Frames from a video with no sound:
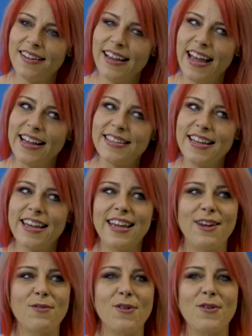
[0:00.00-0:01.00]

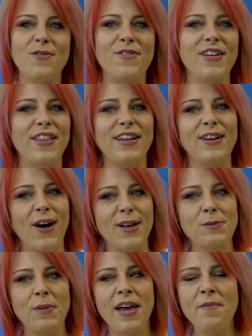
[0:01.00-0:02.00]
anti-hero villain
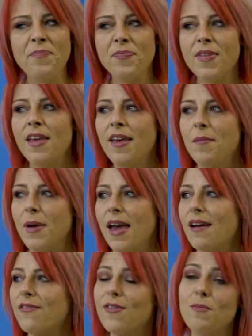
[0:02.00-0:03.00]
cosplay, be
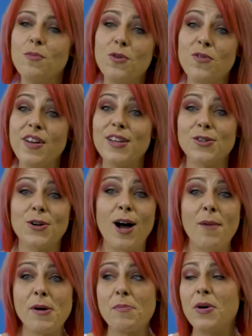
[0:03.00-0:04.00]
it from movies or
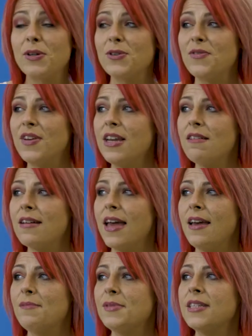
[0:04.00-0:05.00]
comic books or video
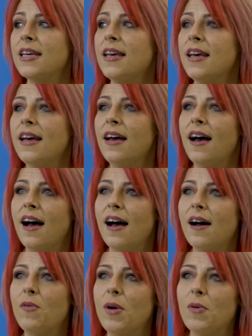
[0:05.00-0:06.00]
games.
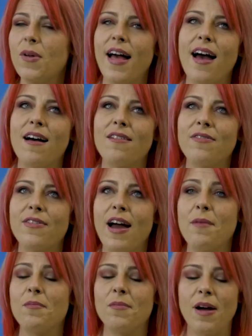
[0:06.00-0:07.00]
We will have,
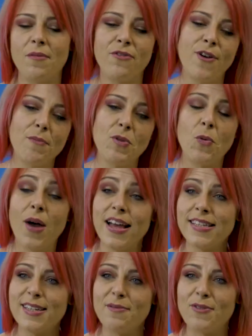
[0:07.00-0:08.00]
I'm from the
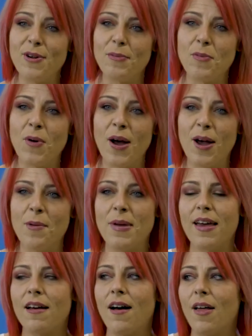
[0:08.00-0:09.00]
West, I'm from Wyoming
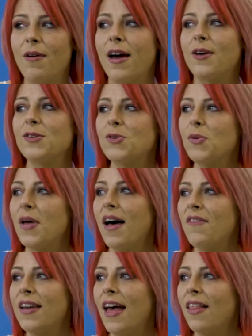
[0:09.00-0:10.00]
and Colorado, so we'll
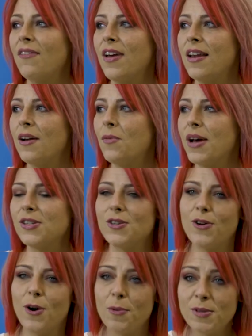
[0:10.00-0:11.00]
have an elevated Western
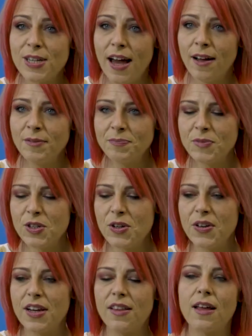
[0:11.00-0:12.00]
home style. So you'll
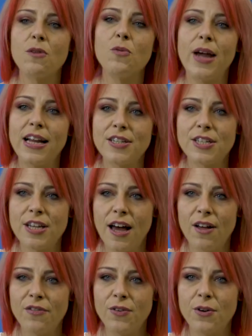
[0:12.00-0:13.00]
get a lot of ranch
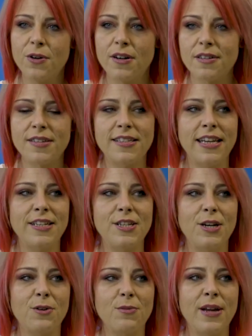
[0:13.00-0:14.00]
style food, it'll stick to
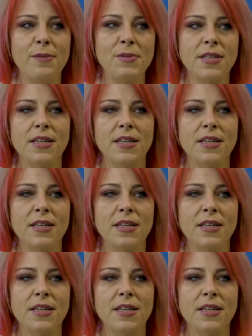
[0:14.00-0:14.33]
your ribs.